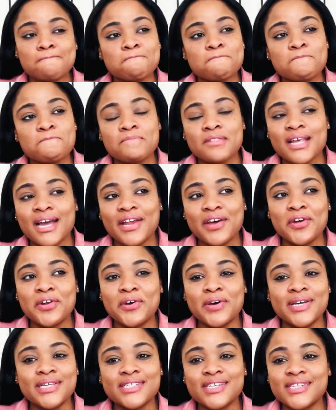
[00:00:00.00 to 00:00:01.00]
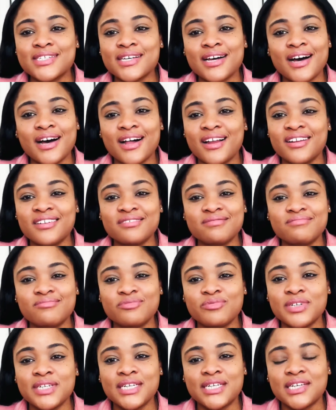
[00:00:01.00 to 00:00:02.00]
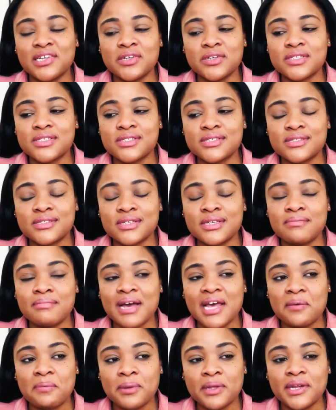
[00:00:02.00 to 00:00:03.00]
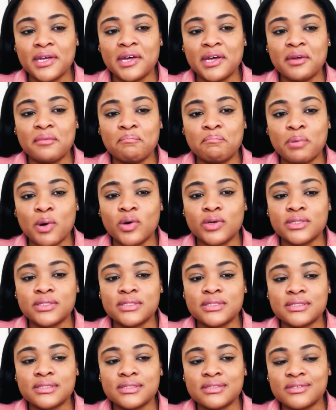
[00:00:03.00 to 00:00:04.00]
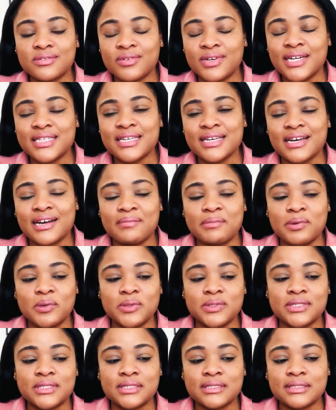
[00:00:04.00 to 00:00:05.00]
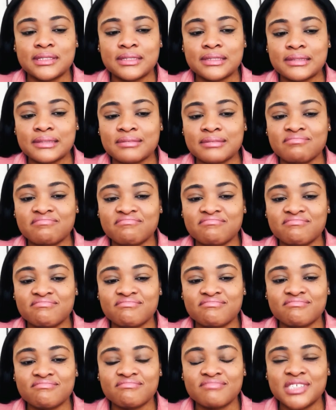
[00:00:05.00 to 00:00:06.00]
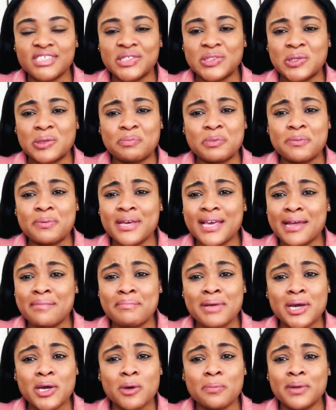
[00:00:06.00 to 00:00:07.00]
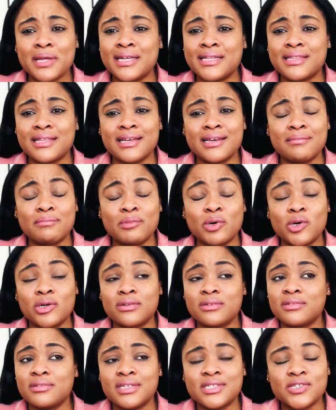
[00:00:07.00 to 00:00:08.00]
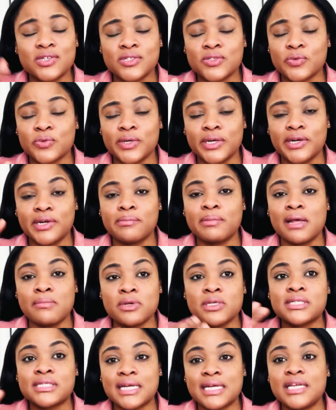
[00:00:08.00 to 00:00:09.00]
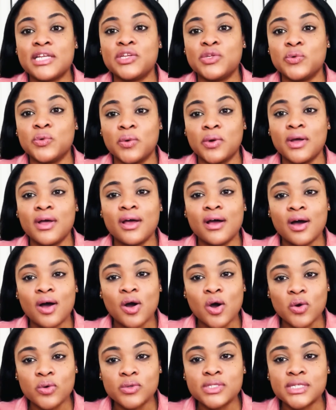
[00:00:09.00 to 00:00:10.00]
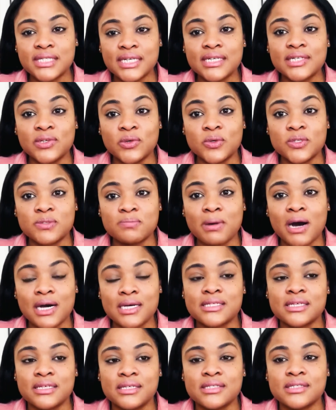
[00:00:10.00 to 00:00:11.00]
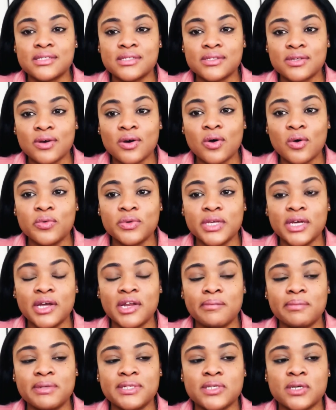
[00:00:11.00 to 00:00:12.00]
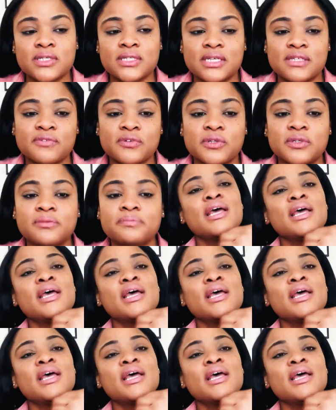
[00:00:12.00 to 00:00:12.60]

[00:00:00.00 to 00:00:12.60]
I don't know, it's just all ridiculous in my opinion. But when you think about it, you know, people can make up anything, but it's just weird. But I'm just telling you how to tick those boxes, how you're going to be successful.